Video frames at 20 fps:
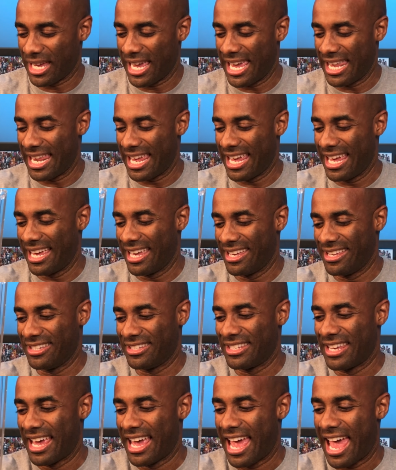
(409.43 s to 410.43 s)
It
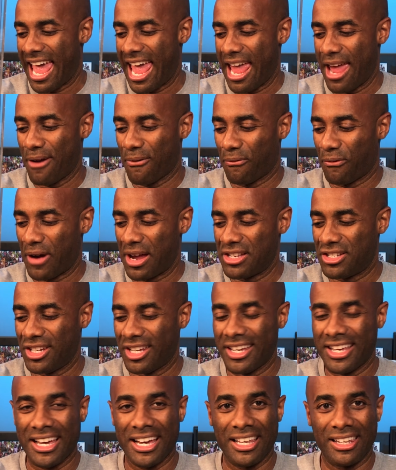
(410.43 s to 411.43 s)
is a
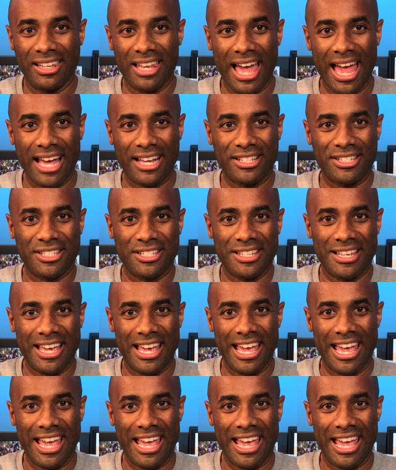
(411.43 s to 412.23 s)
Reggie Collects